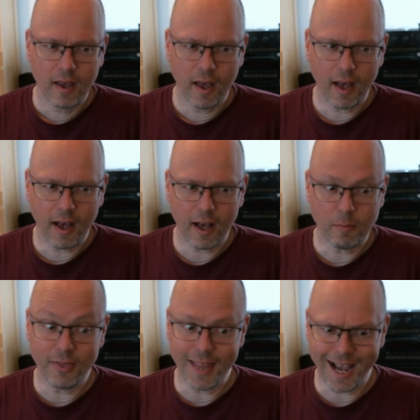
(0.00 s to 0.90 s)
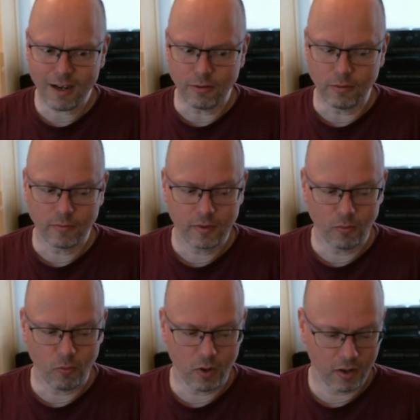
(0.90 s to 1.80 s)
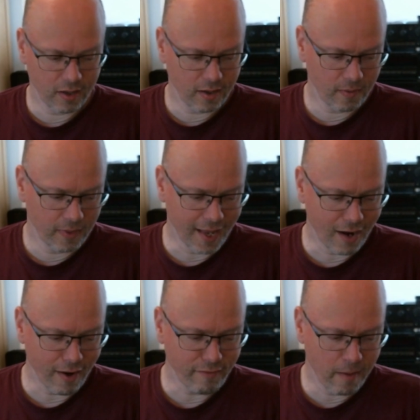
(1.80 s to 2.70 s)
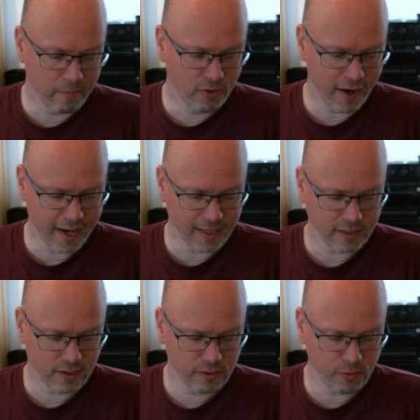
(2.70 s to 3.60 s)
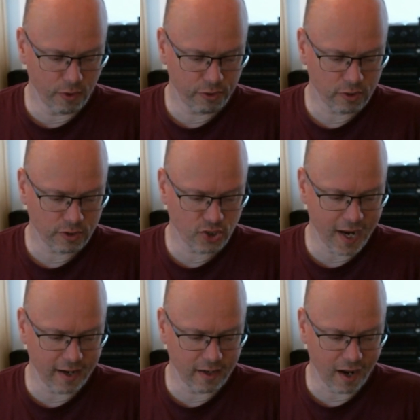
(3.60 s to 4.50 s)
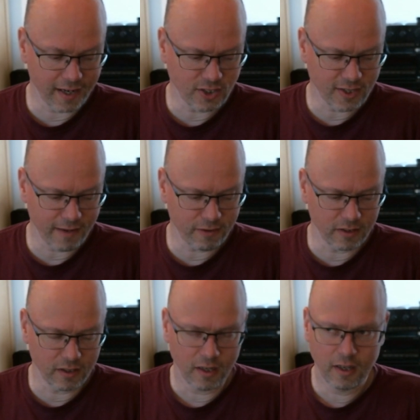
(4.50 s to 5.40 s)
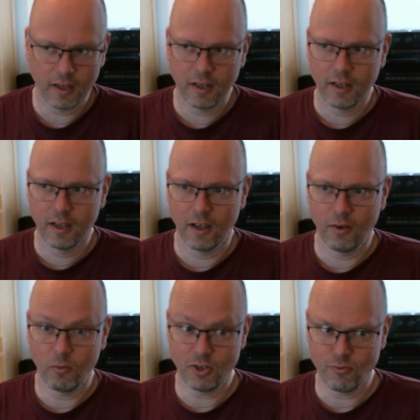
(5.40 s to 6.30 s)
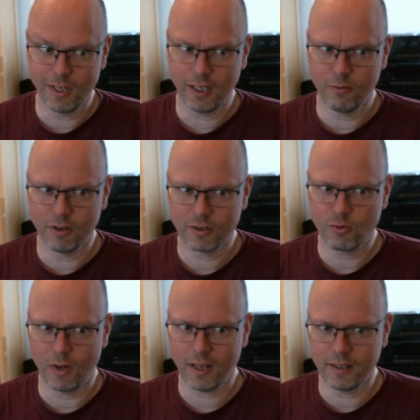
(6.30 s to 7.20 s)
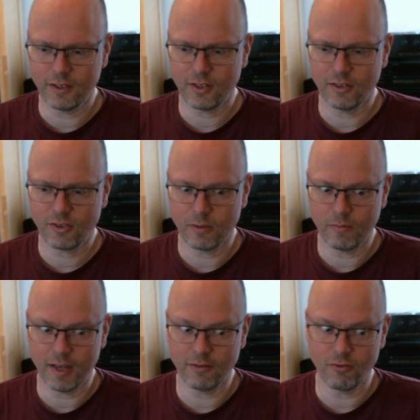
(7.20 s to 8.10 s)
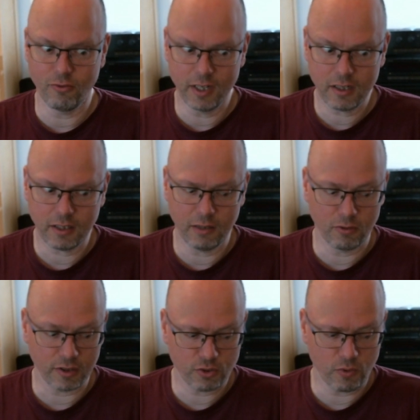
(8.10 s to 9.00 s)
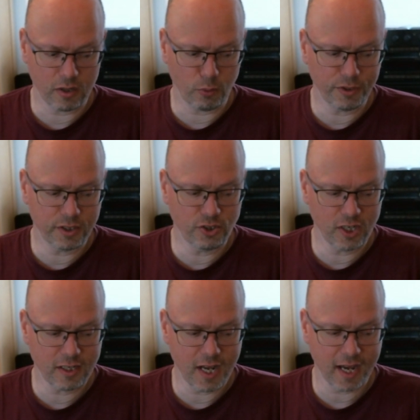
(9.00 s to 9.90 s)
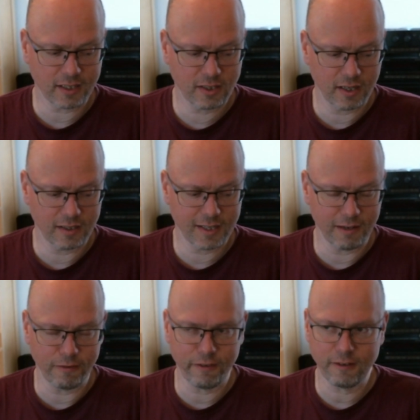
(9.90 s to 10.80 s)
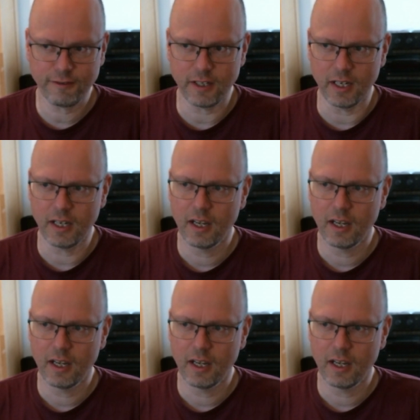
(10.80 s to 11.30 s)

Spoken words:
But now I've upgraded to a 3rd gen i7, which really works well in the system and really works well with the GTX 1050.